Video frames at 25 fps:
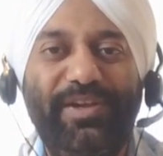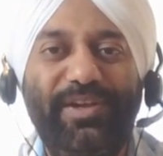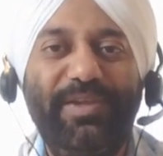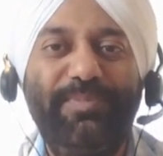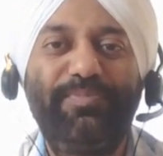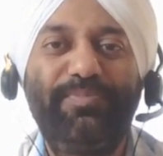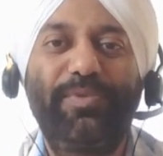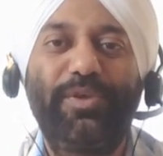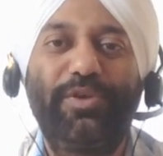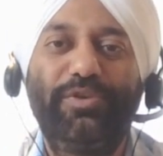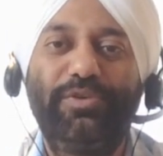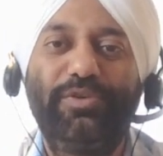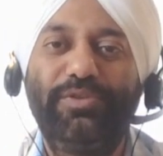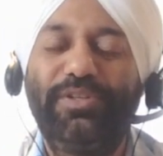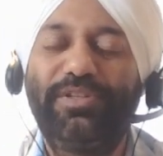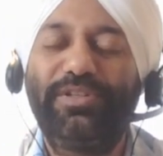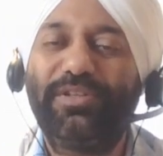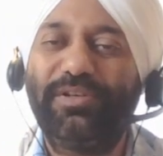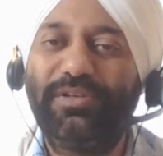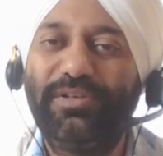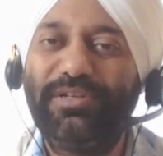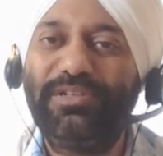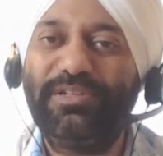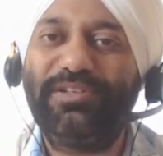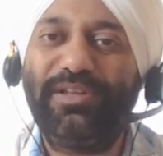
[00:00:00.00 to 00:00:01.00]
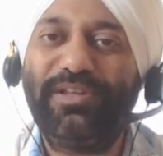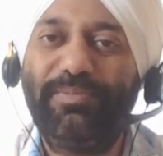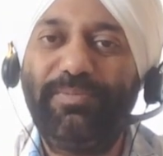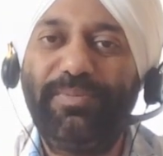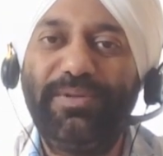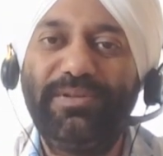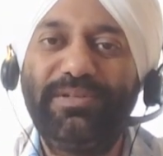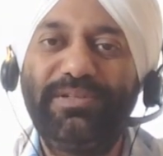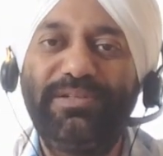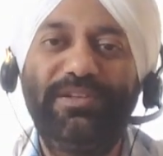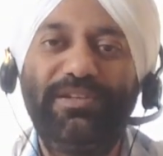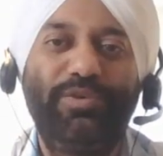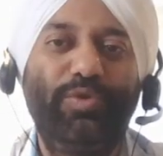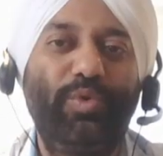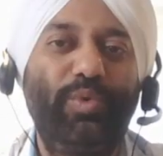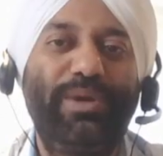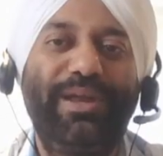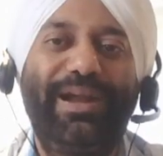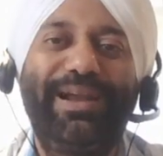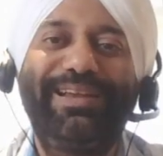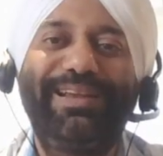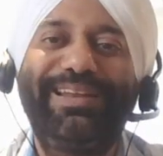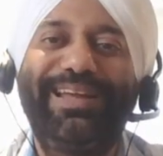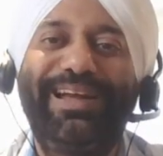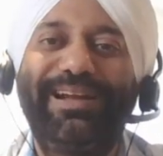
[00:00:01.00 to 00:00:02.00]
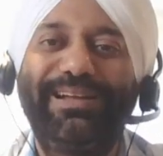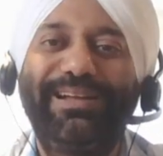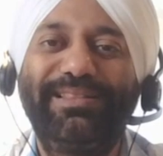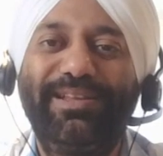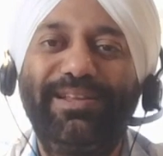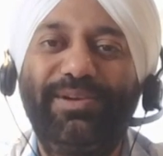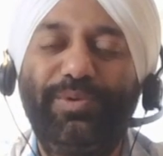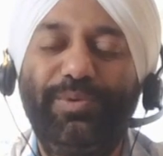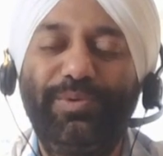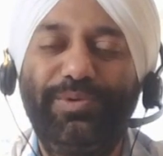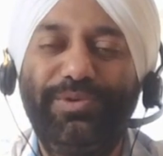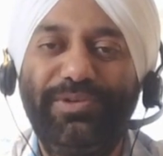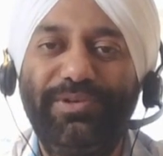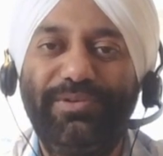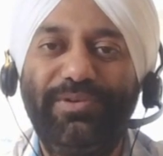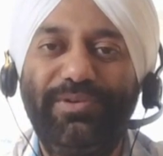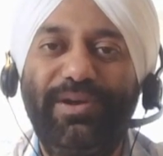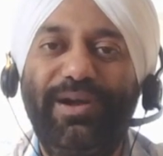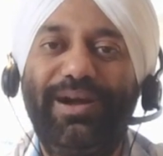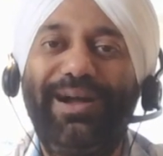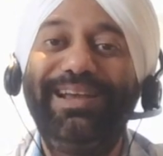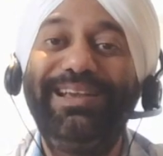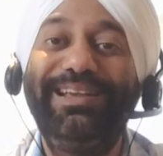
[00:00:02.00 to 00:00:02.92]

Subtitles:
Okay, so the third step is don't attack the question.